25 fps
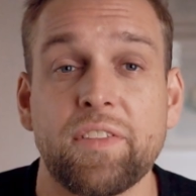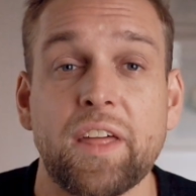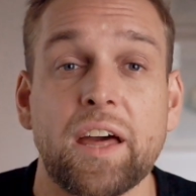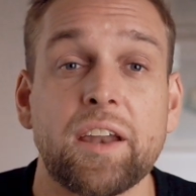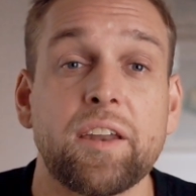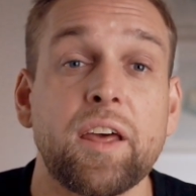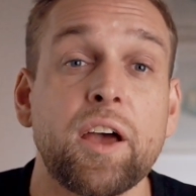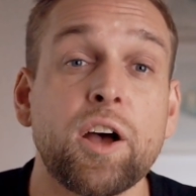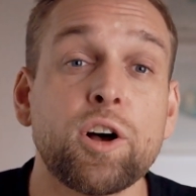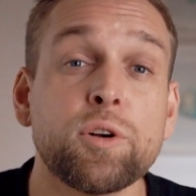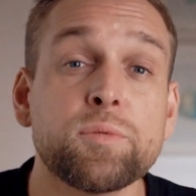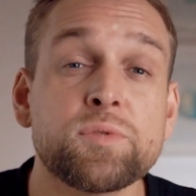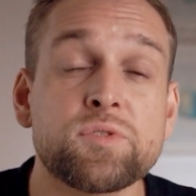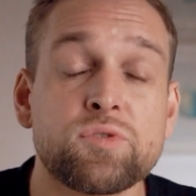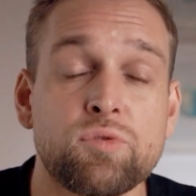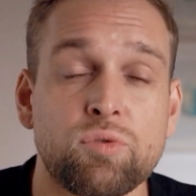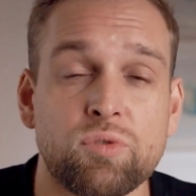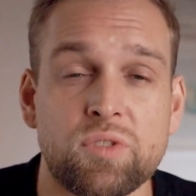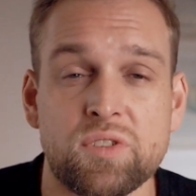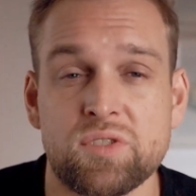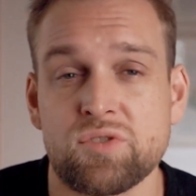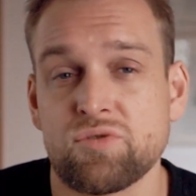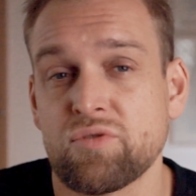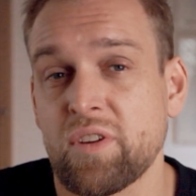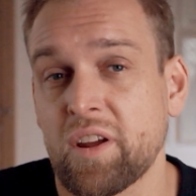That helps to
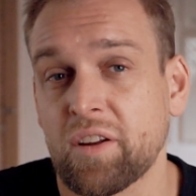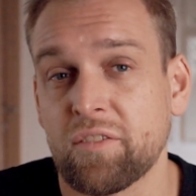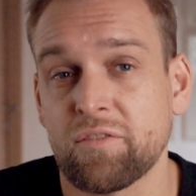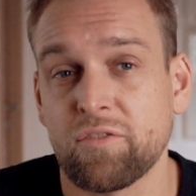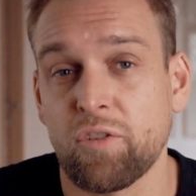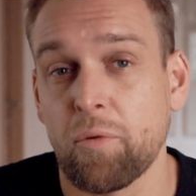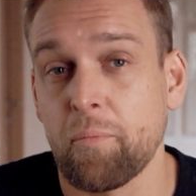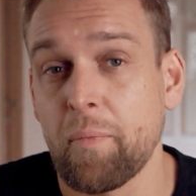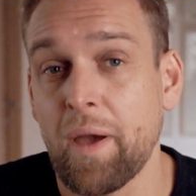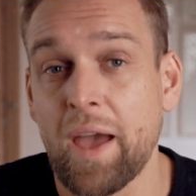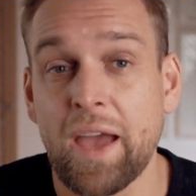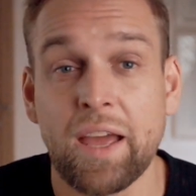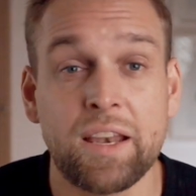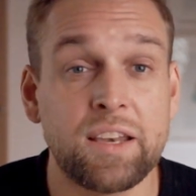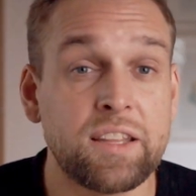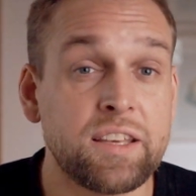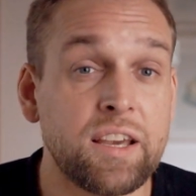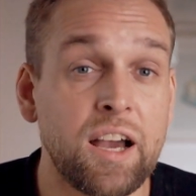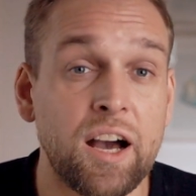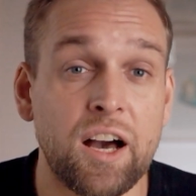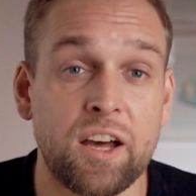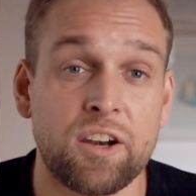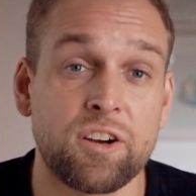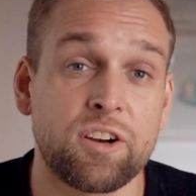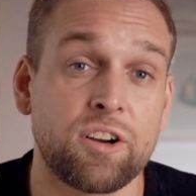distract from
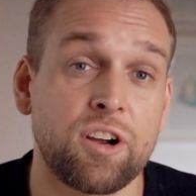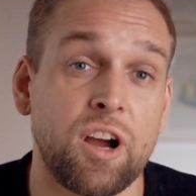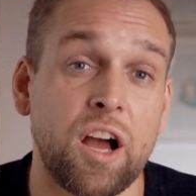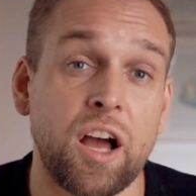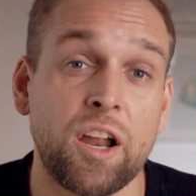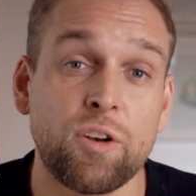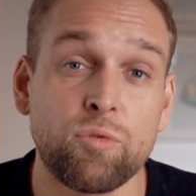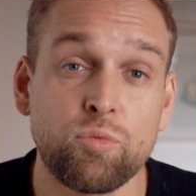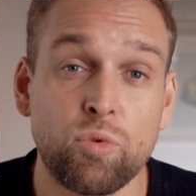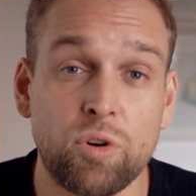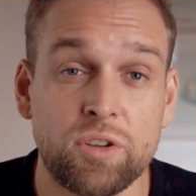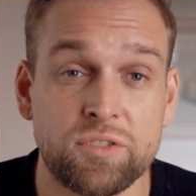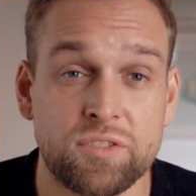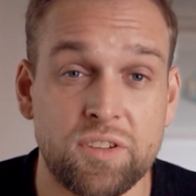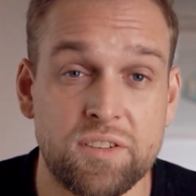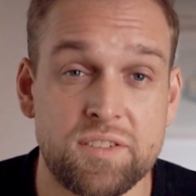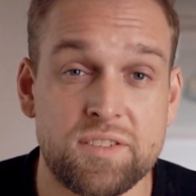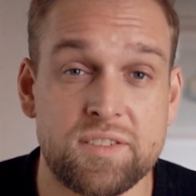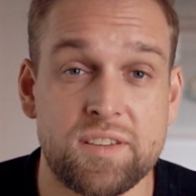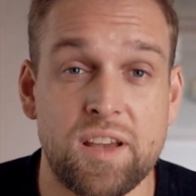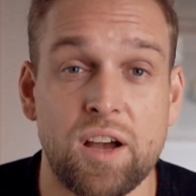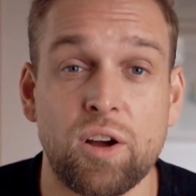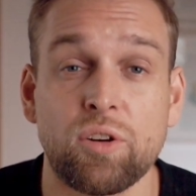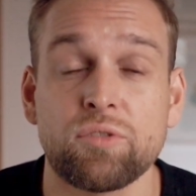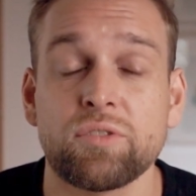any other unwanted
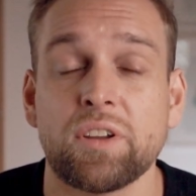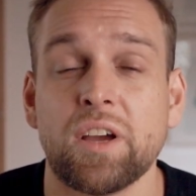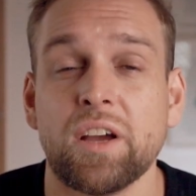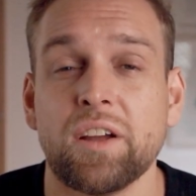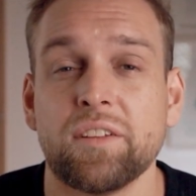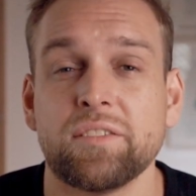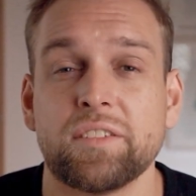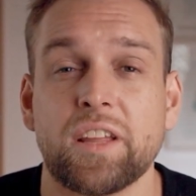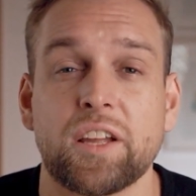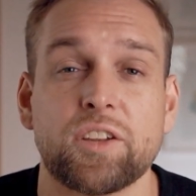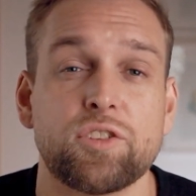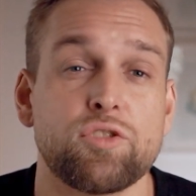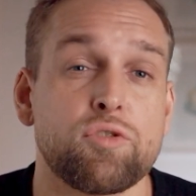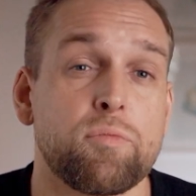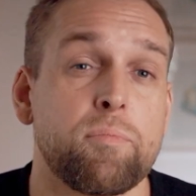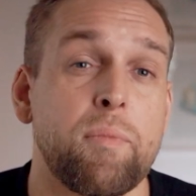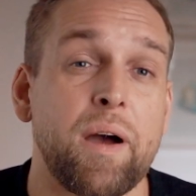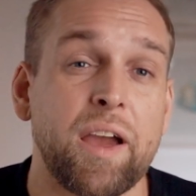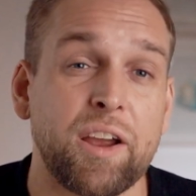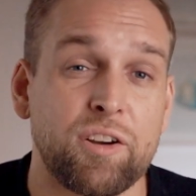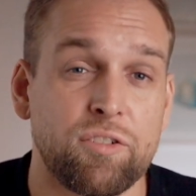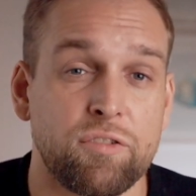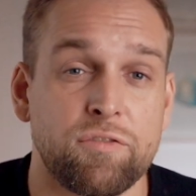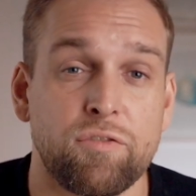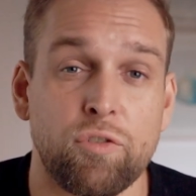sound that your
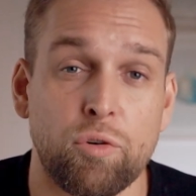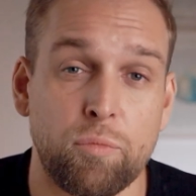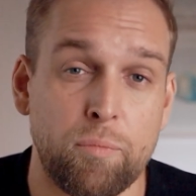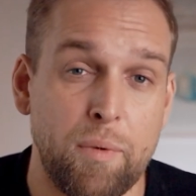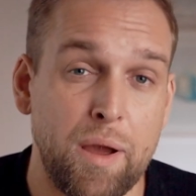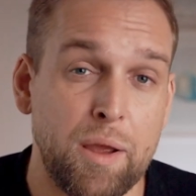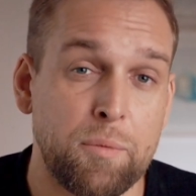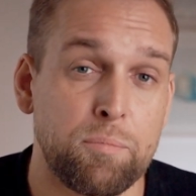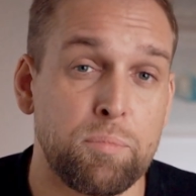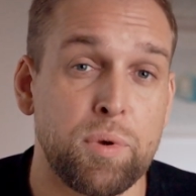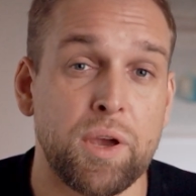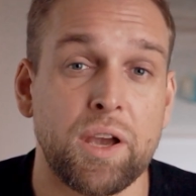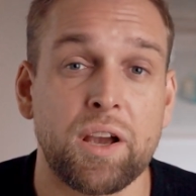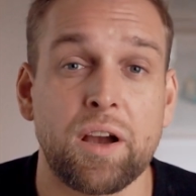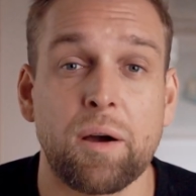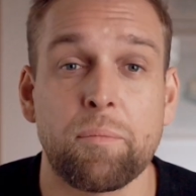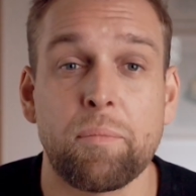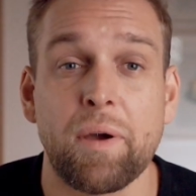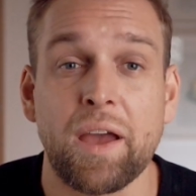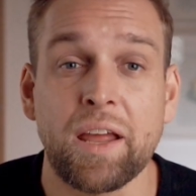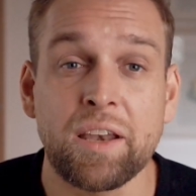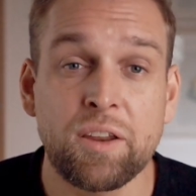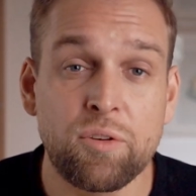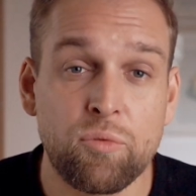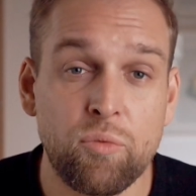microphone might pick
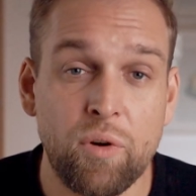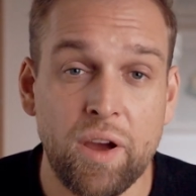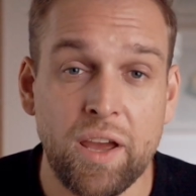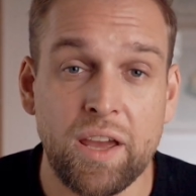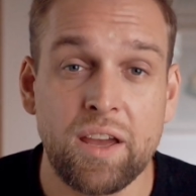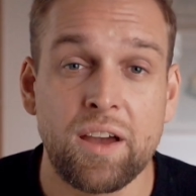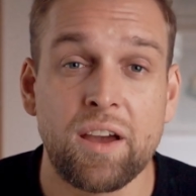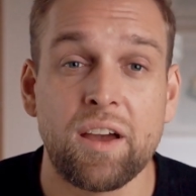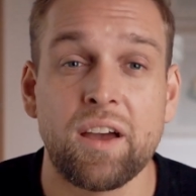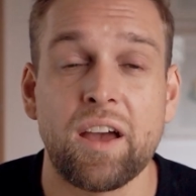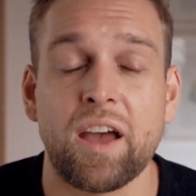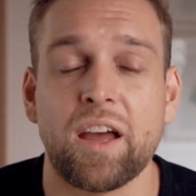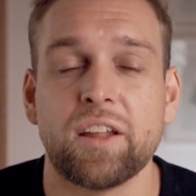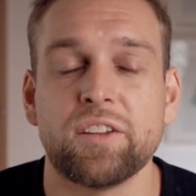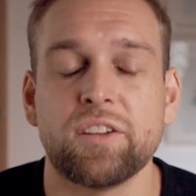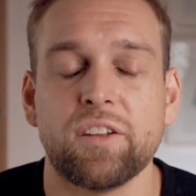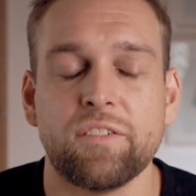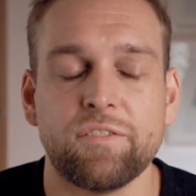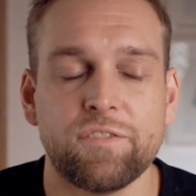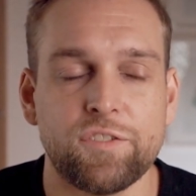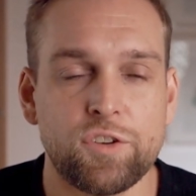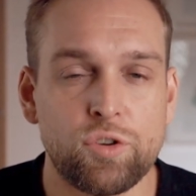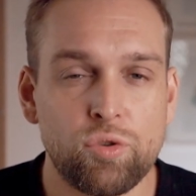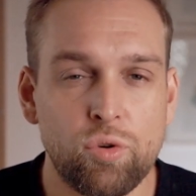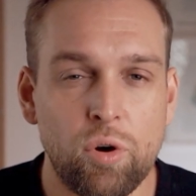up anyway, and the
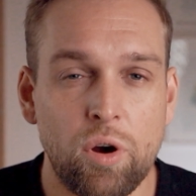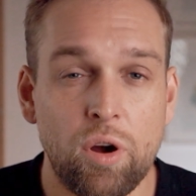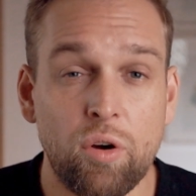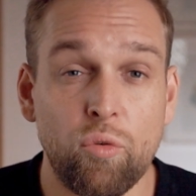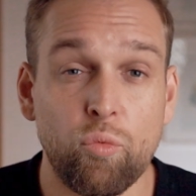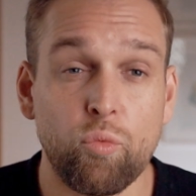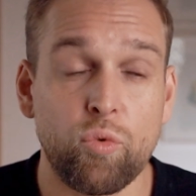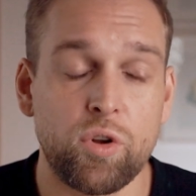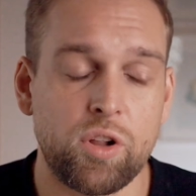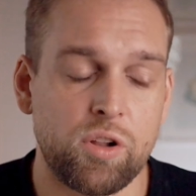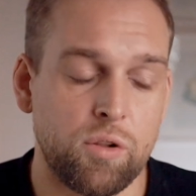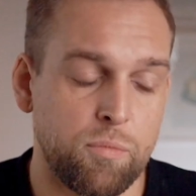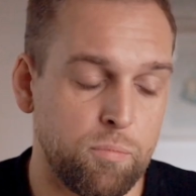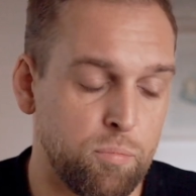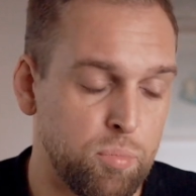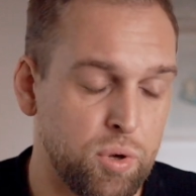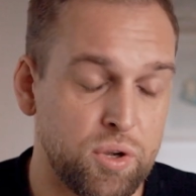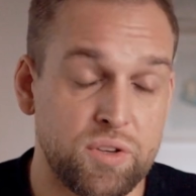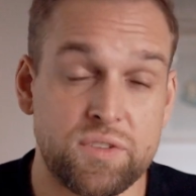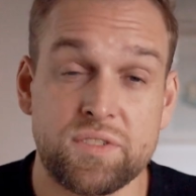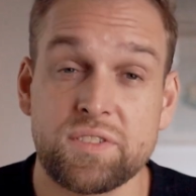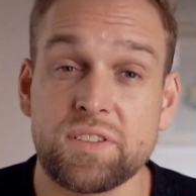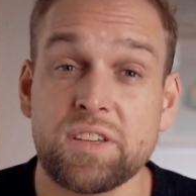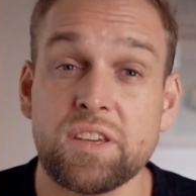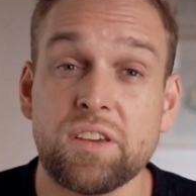viewer will
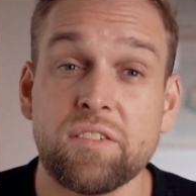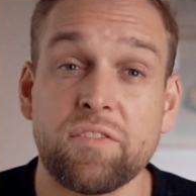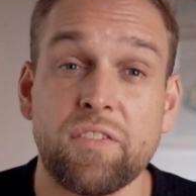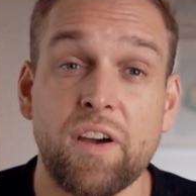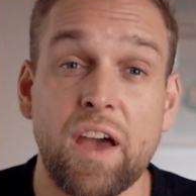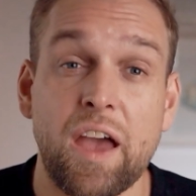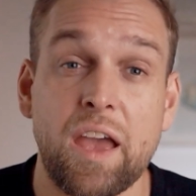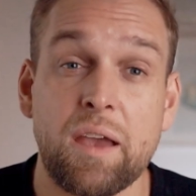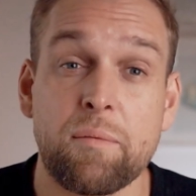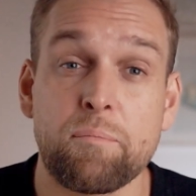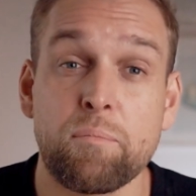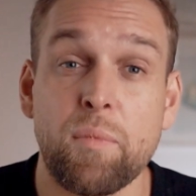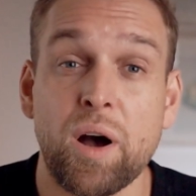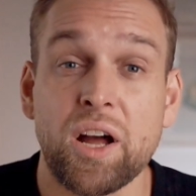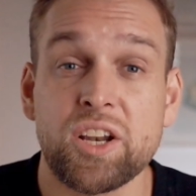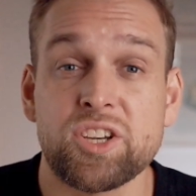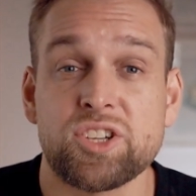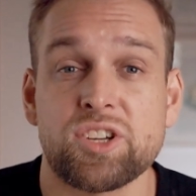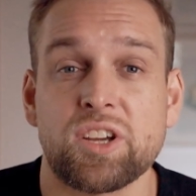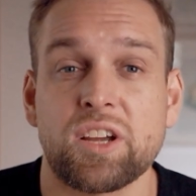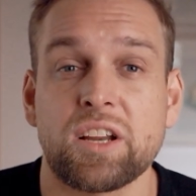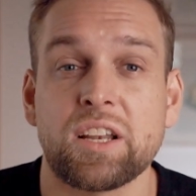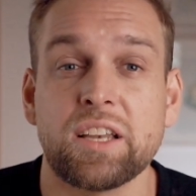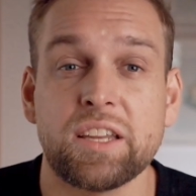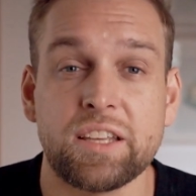perceive a
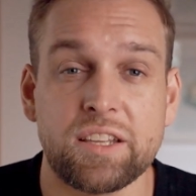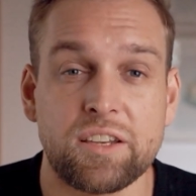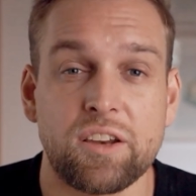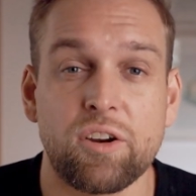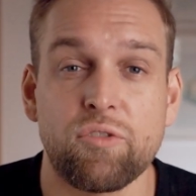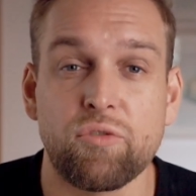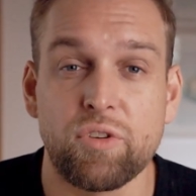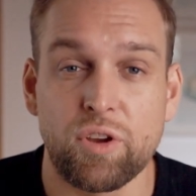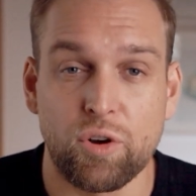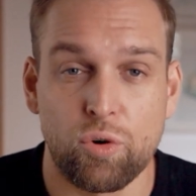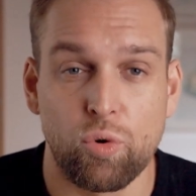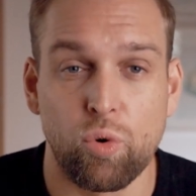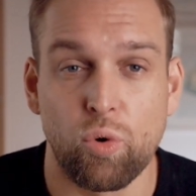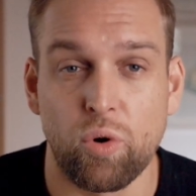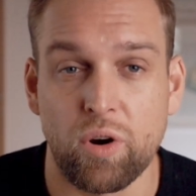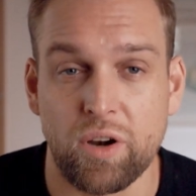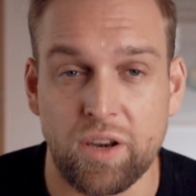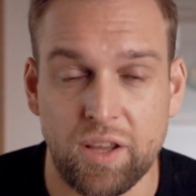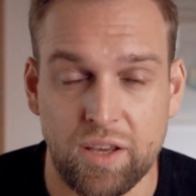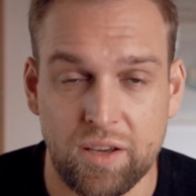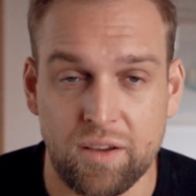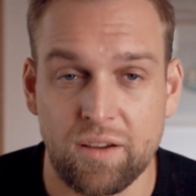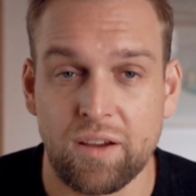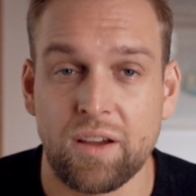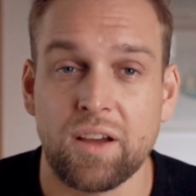much cleaner
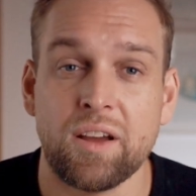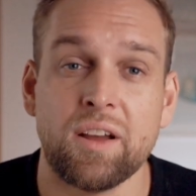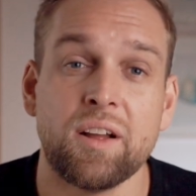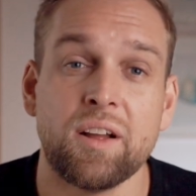recording.